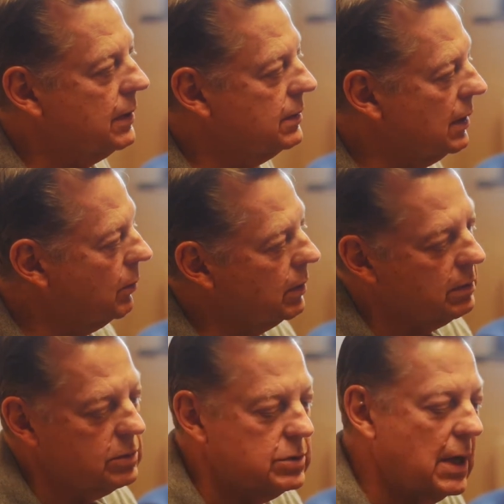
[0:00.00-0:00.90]
I think,
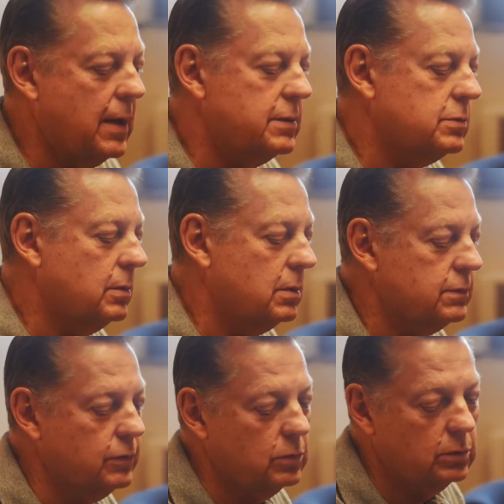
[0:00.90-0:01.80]
whether it's jobs, whether
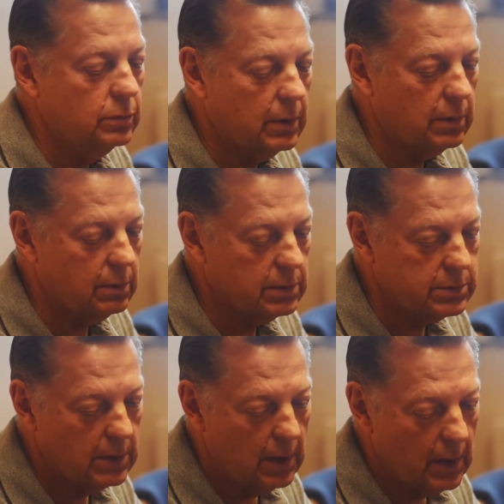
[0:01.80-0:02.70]
it's food, whether it's